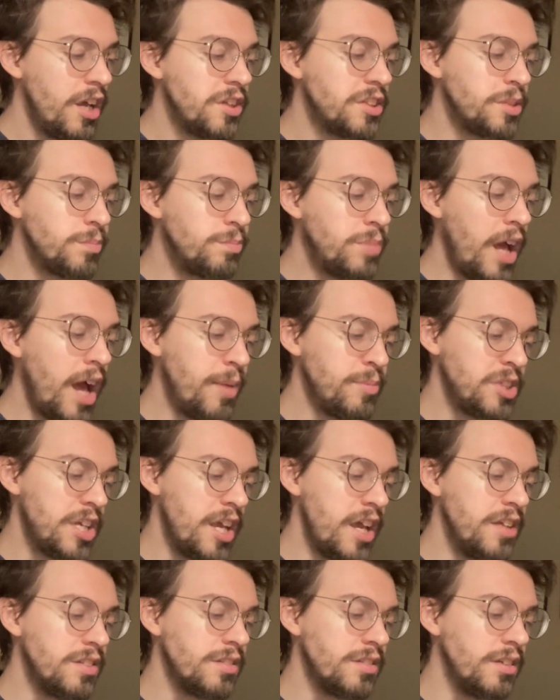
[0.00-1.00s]
Sometimes you
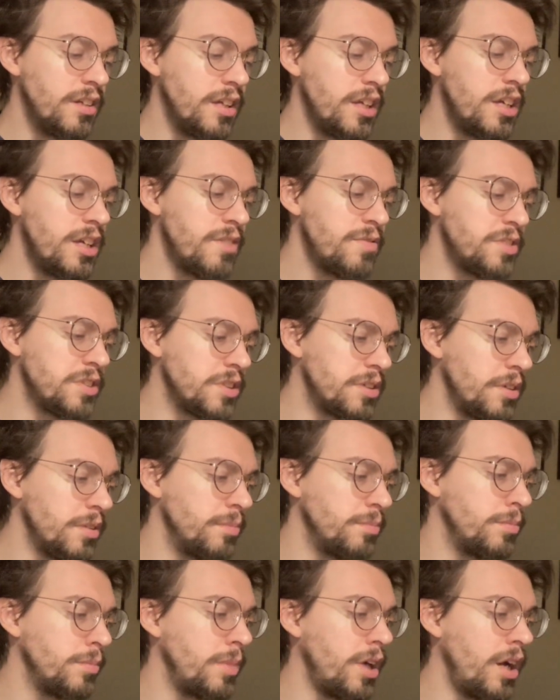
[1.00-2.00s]
hate to leave
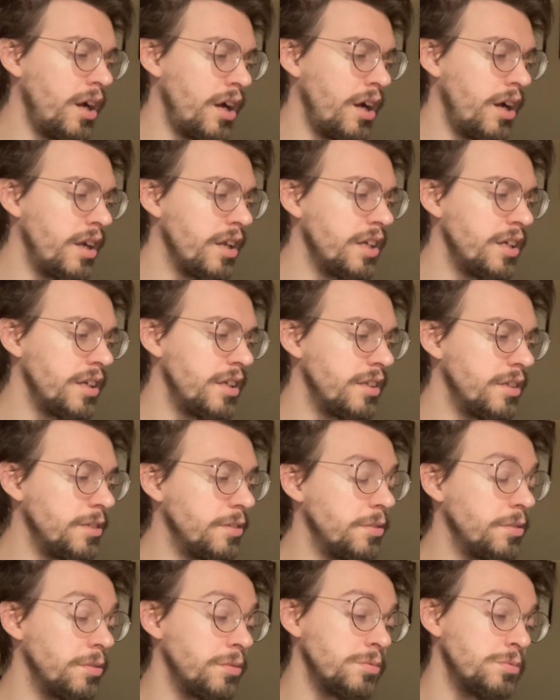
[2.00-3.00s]
somebody.
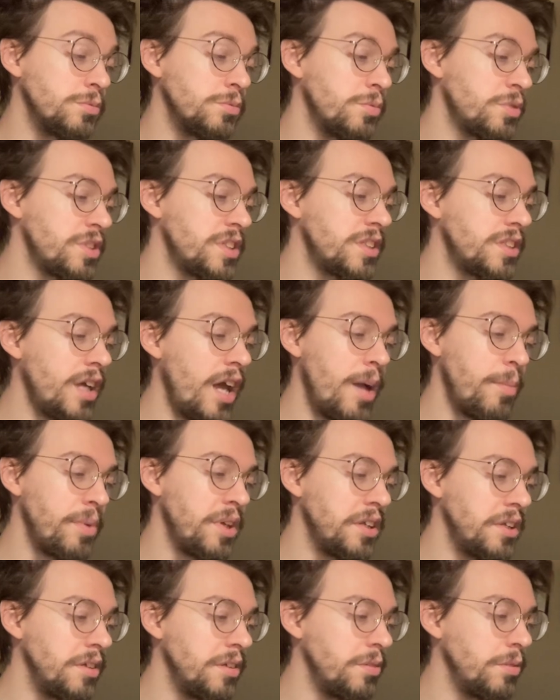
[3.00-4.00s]
Oh, what's
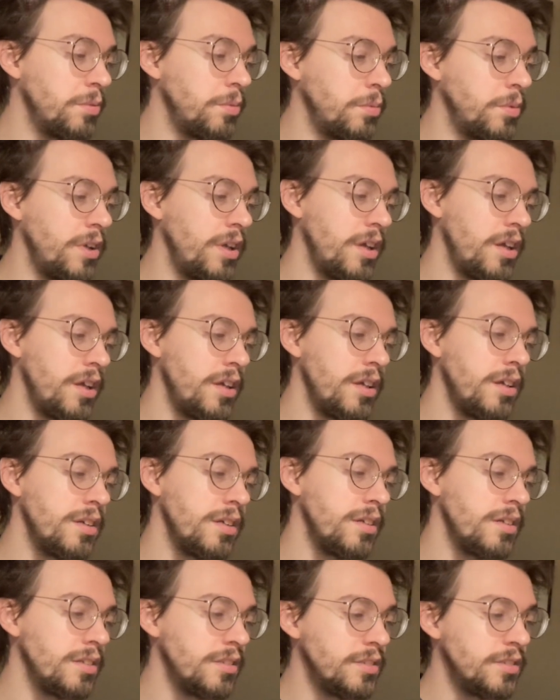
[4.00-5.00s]
happening over
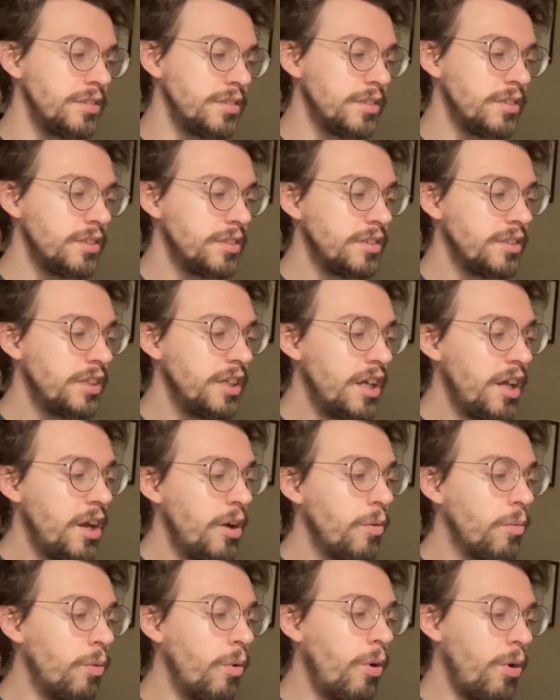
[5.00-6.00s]
here?
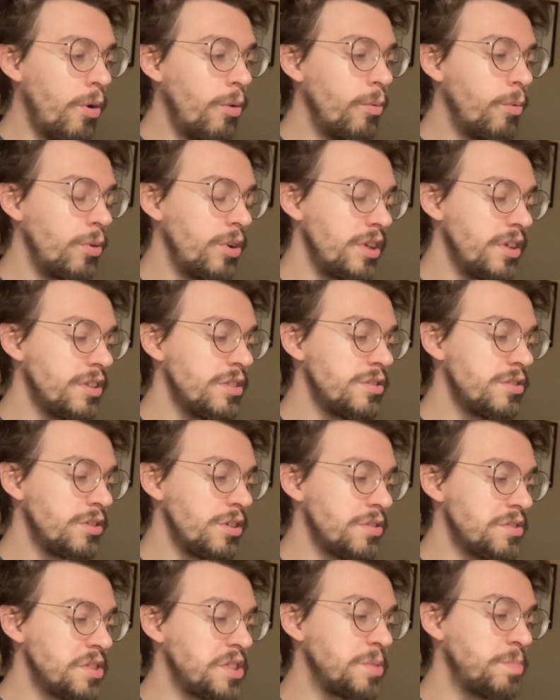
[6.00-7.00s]
Warm winds
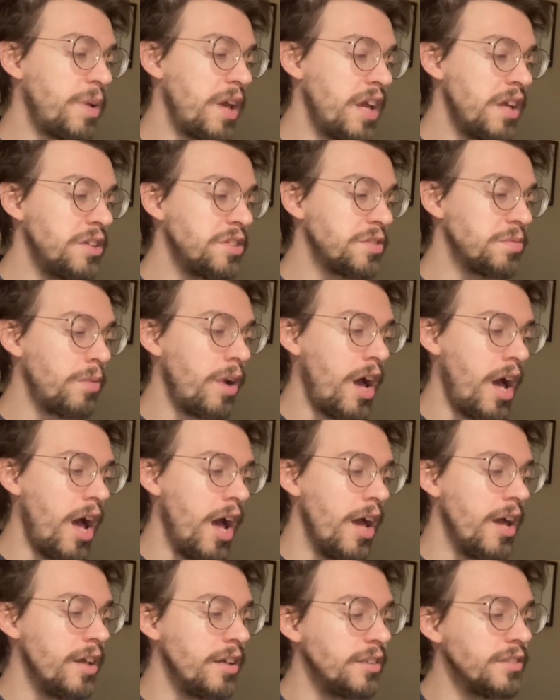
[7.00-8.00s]
on the space
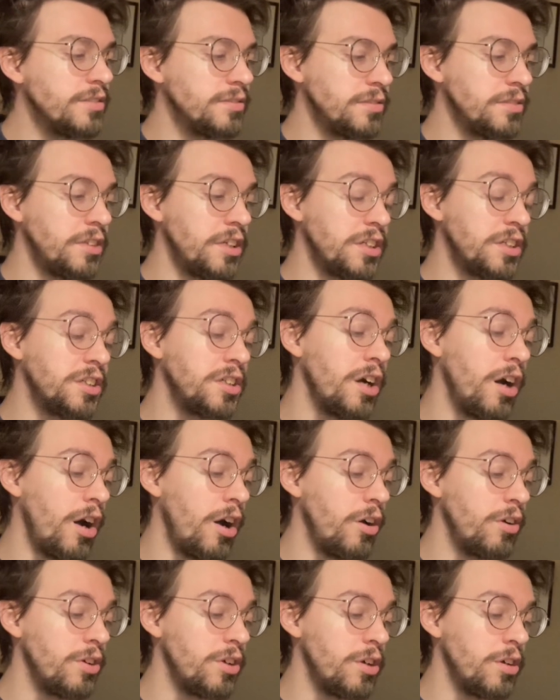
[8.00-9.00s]
ride.
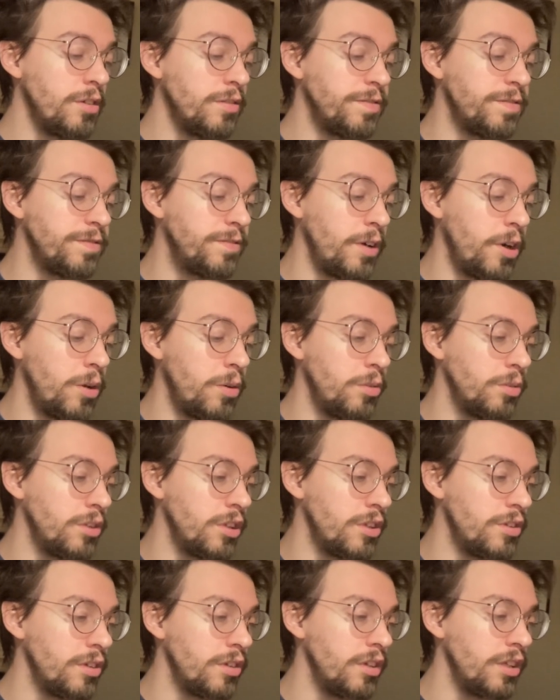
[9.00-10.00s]
Call your phone
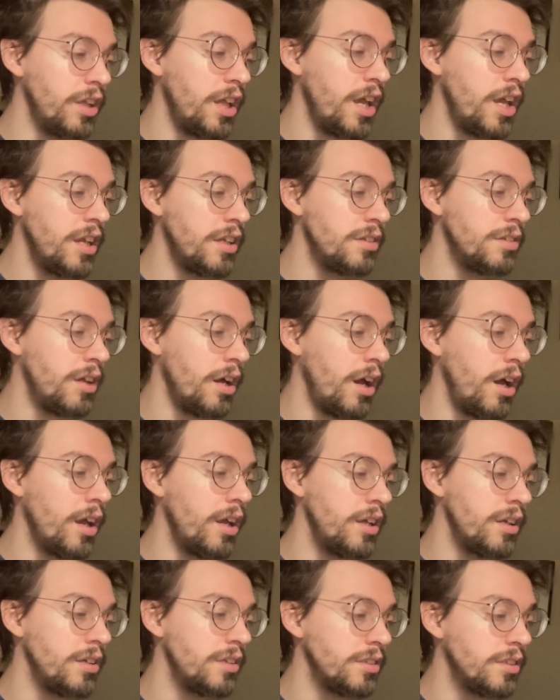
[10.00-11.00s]
on the late
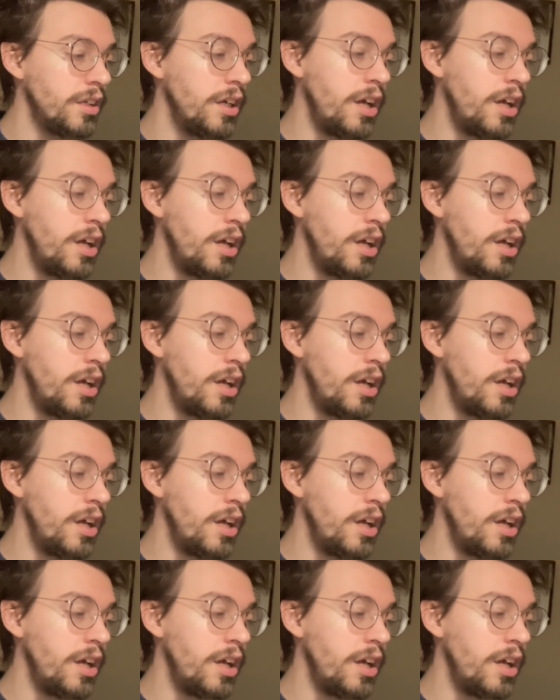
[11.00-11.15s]
night.